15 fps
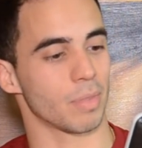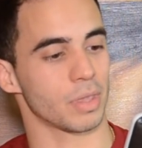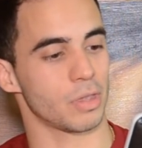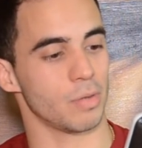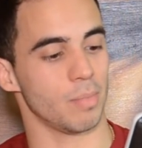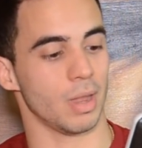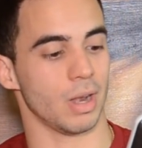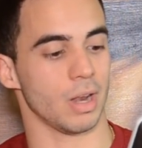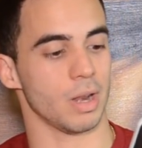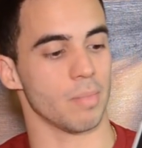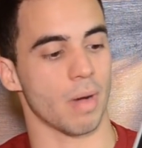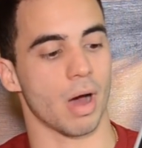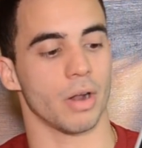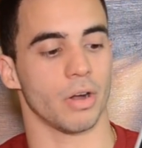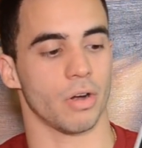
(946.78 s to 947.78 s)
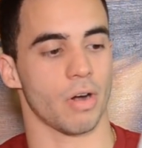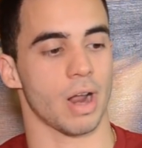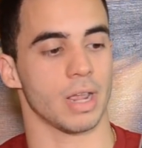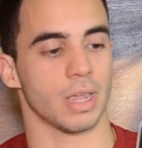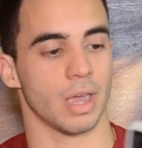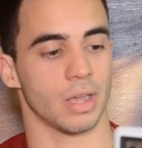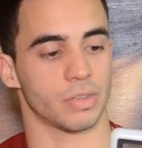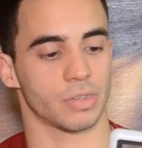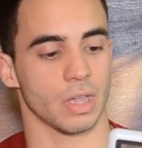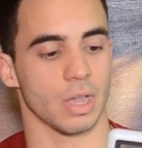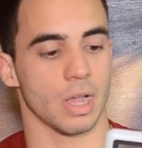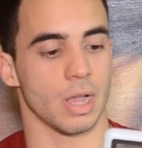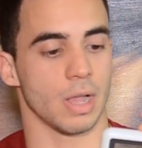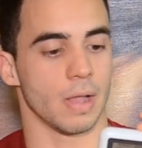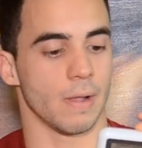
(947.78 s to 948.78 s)
humidity monitor, I guess.
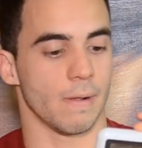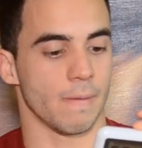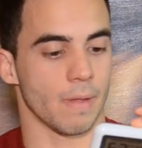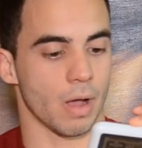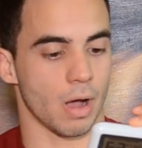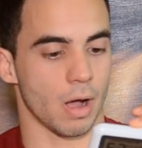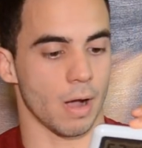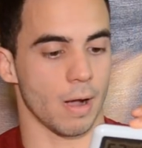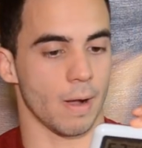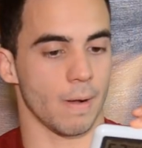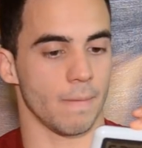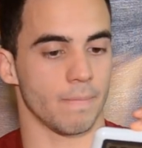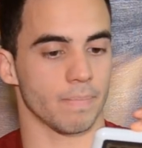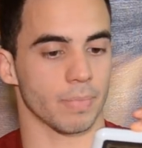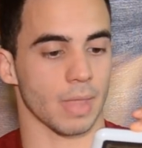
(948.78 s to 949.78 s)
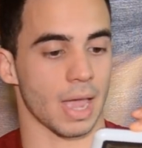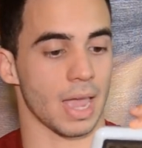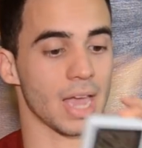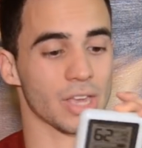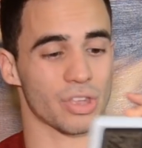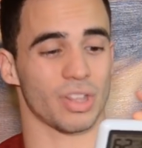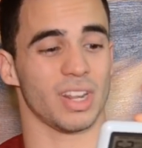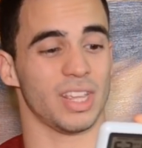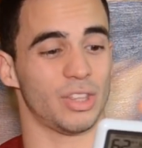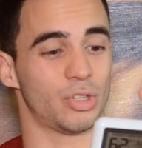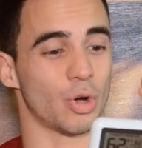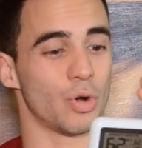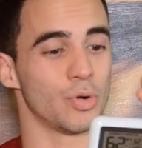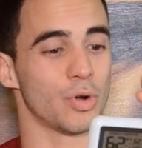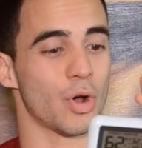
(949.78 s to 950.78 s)
I actually
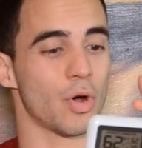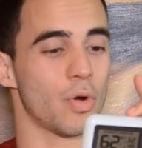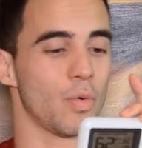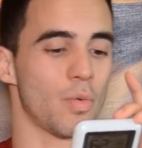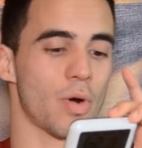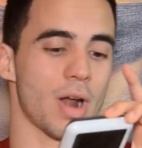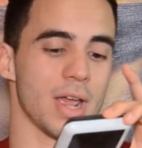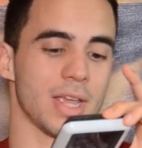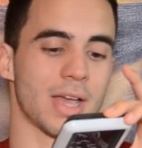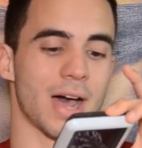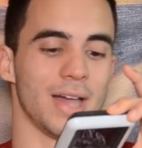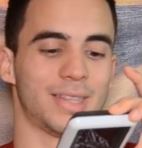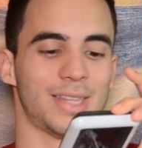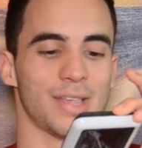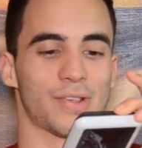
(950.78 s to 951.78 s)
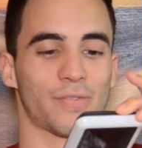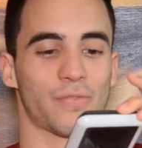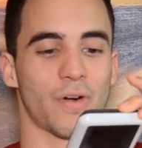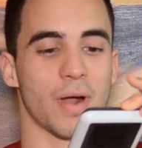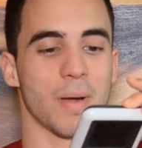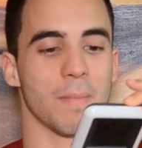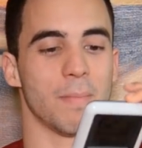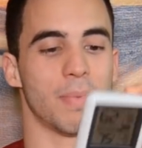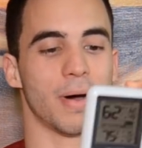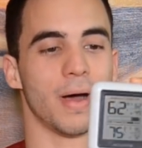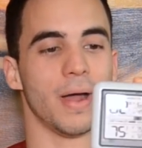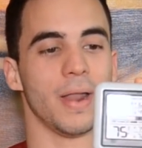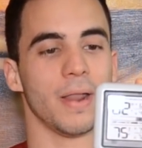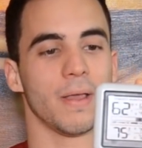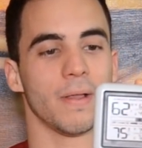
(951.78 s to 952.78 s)
don't know where I got this from,
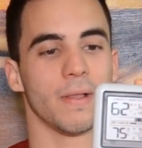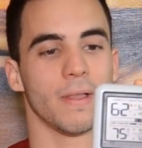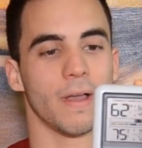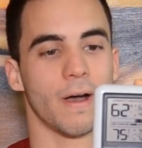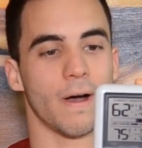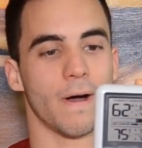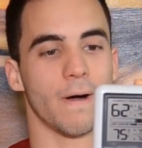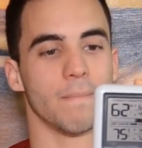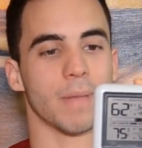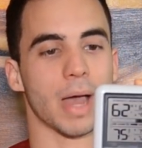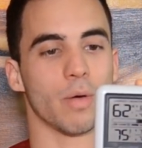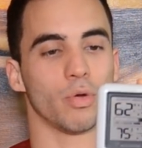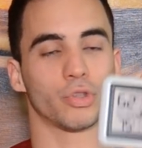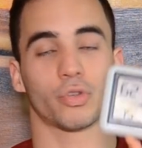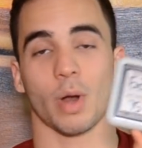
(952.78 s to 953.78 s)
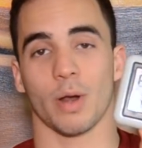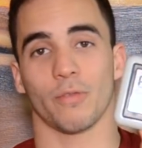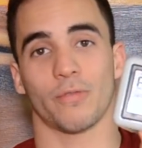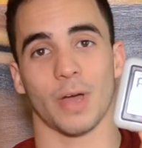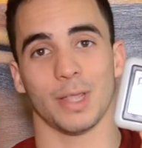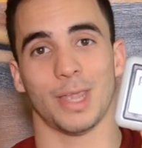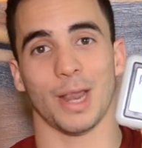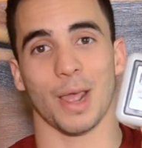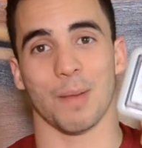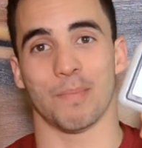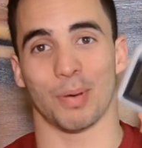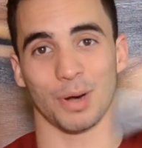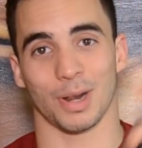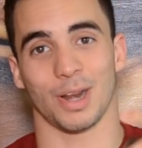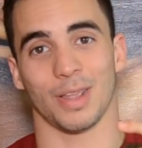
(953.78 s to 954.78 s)
but I will try to find it and
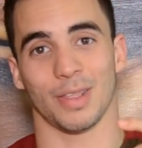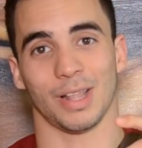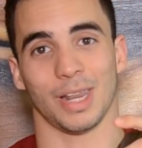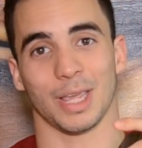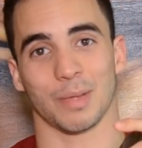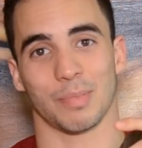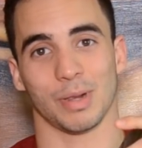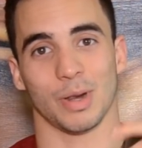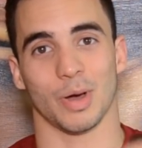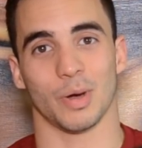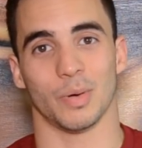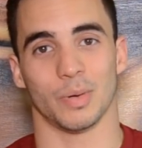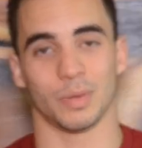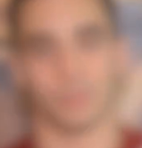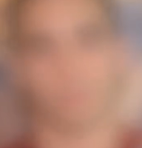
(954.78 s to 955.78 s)
put it in the link below.